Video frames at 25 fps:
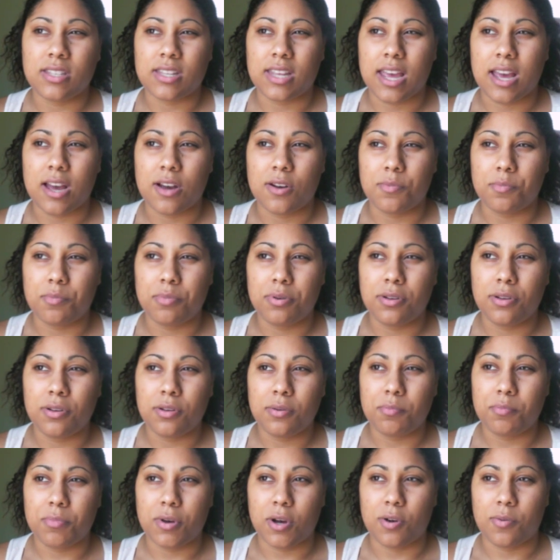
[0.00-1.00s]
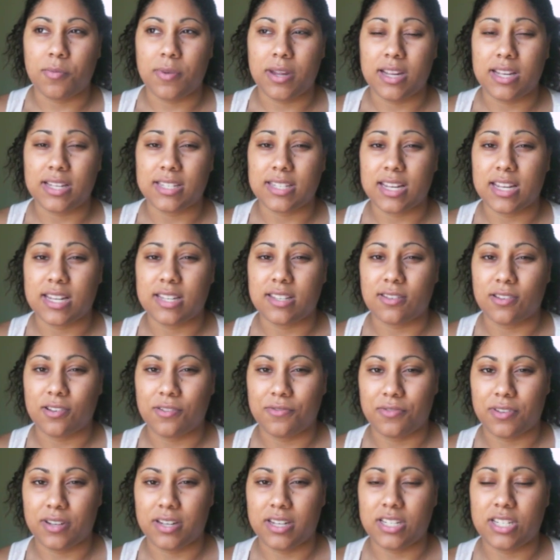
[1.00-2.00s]
scalp pomade because I had
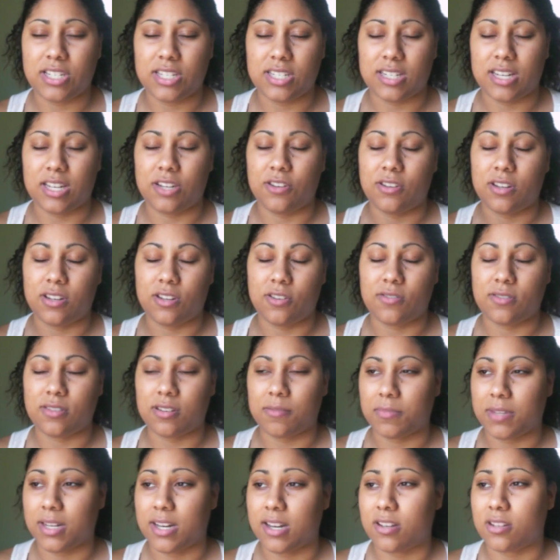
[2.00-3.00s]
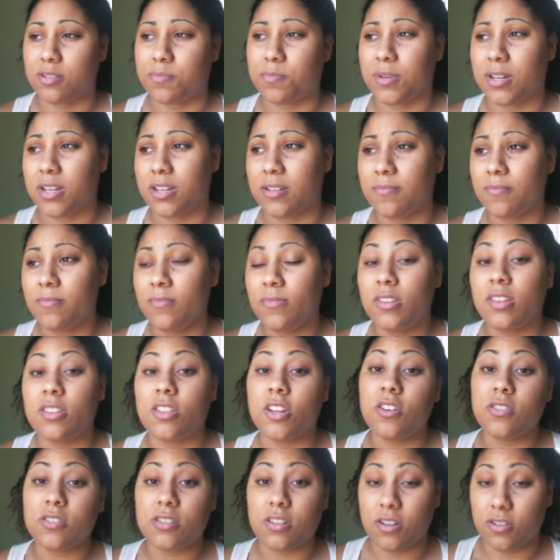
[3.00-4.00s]
sulfur in it. She said you can use something else, but
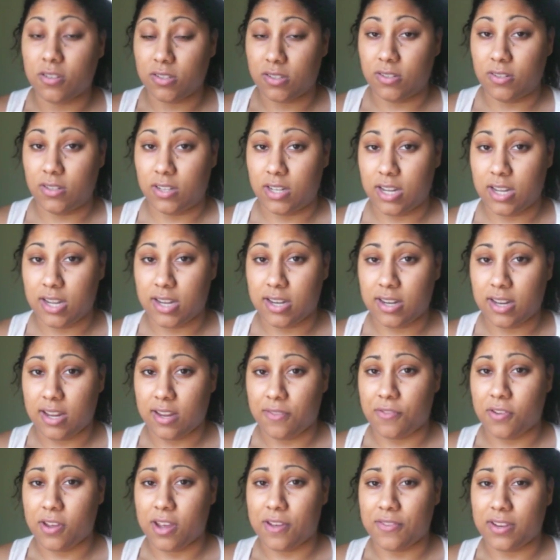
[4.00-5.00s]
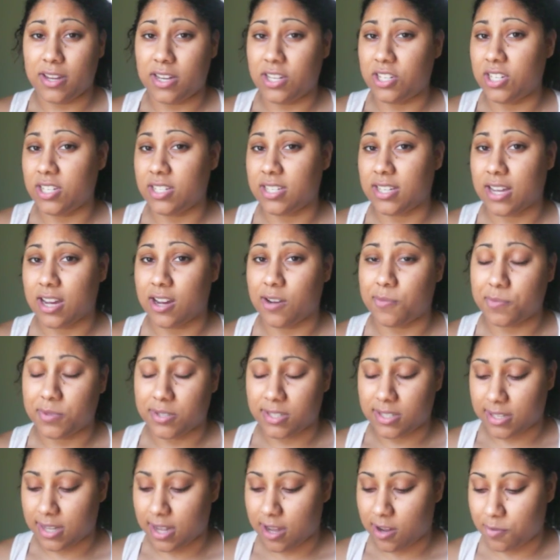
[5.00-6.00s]
those are also good if you have an itchy scalp or
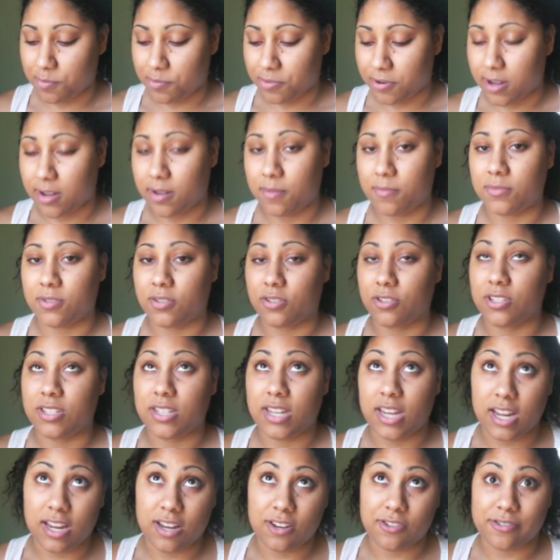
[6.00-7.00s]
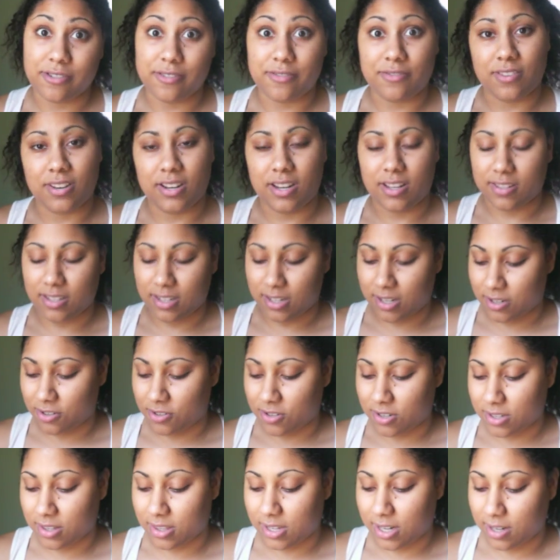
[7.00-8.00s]
scalp problems or dandruff or anything else
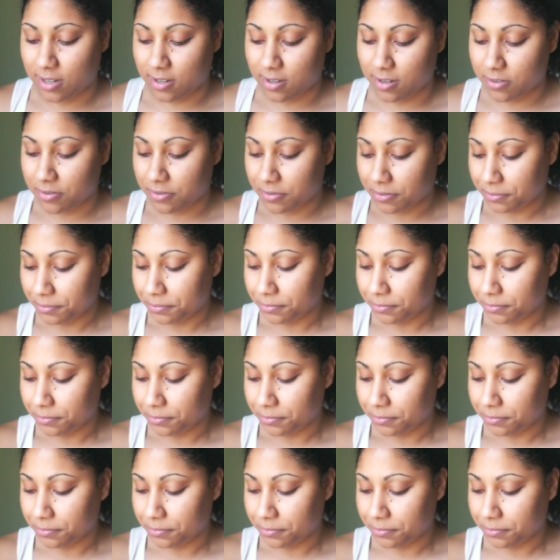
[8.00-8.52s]
you can think of.